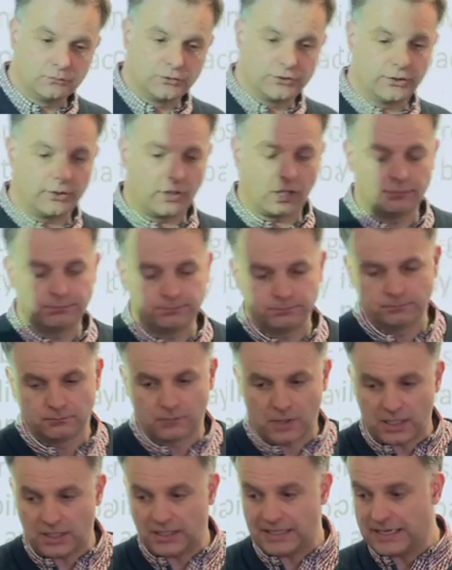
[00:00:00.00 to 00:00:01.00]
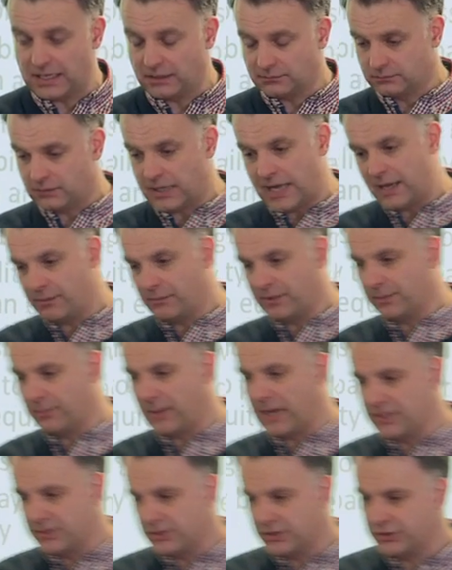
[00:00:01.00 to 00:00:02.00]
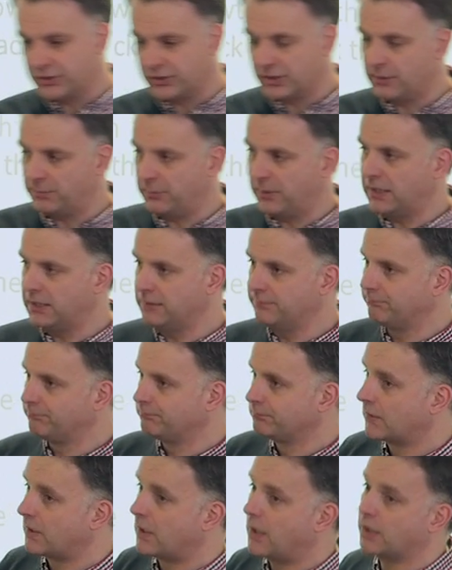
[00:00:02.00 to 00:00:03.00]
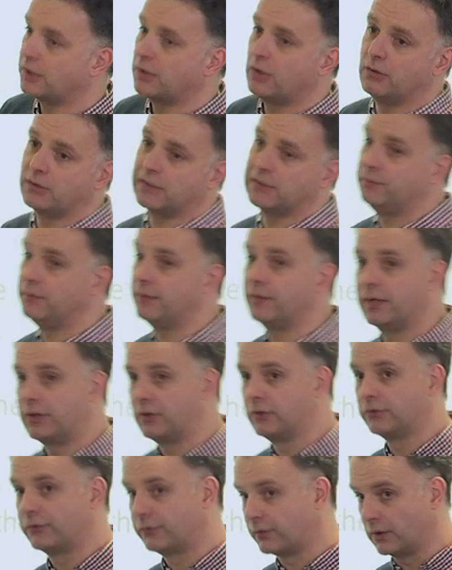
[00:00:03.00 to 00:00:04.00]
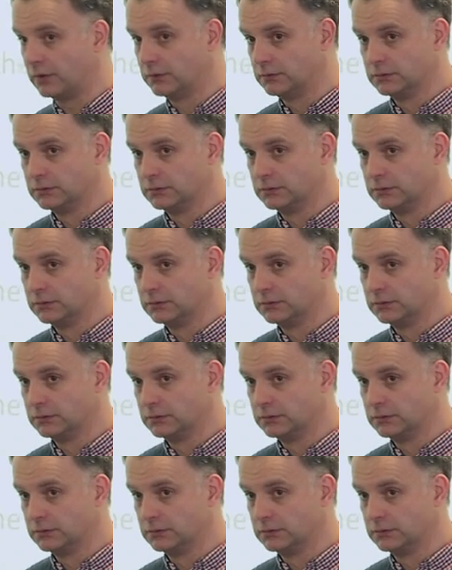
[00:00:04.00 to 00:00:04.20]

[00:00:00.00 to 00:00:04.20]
should how many pages should it be? I can't give you that answer.